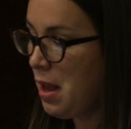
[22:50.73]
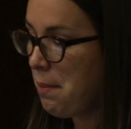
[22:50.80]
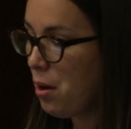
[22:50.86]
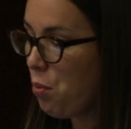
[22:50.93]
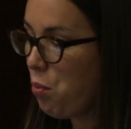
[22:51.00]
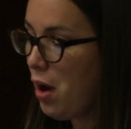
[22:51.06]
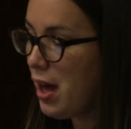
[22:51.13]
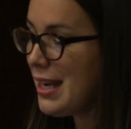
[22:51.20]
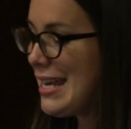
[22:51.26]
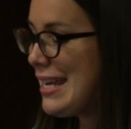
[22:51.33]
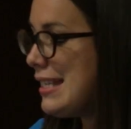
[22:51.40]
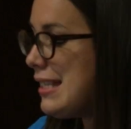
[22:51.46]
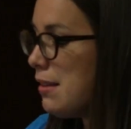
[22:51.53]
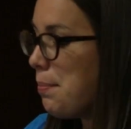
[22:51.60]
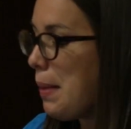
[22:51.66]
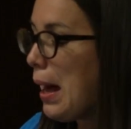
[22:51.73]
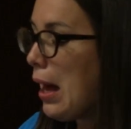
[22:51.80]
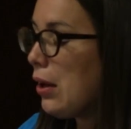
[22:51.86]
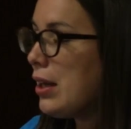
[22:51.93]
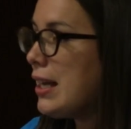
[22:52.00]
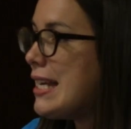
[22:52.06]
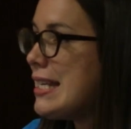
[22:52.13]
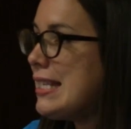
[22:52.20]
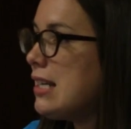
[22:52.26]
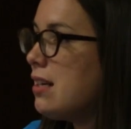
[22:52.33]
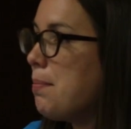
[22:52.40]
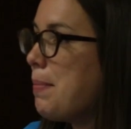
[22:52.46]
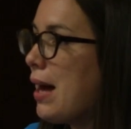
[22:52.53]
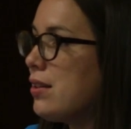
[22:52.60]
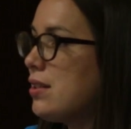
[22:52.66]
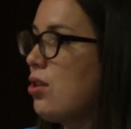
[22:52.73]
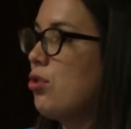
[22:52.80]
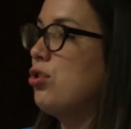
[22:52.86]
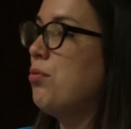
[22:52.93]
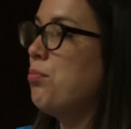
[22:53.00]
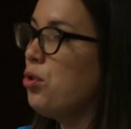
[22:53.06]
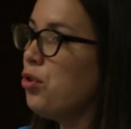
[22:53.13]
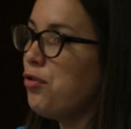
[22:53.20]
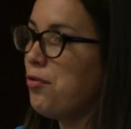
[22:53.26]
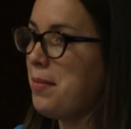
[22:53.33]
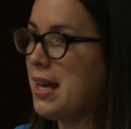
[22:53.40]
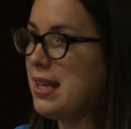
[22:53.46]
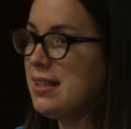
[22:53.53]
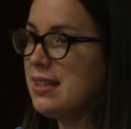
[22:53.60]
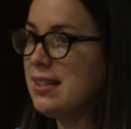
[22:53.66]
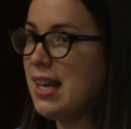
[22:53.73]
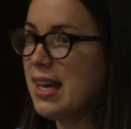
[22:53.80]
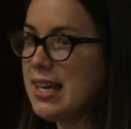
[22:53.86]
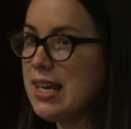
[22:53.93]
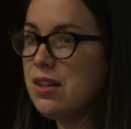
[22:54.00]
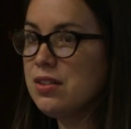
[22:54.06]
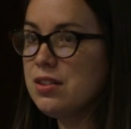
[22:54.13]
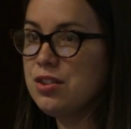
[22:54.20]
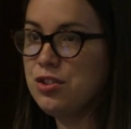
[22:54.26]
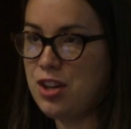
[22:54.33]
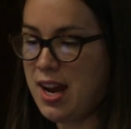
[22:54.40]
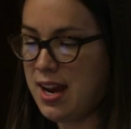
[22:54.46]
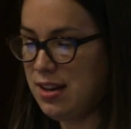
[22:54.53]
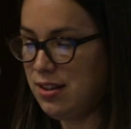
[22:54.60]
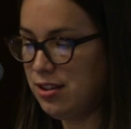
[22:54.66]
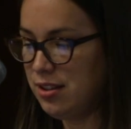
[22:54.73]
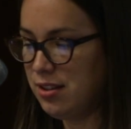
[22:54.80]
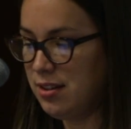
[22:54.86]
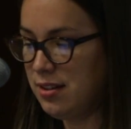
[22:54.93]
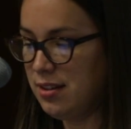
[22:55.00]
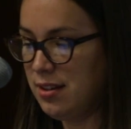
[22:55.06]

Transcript: But what is it about social movements that yields change?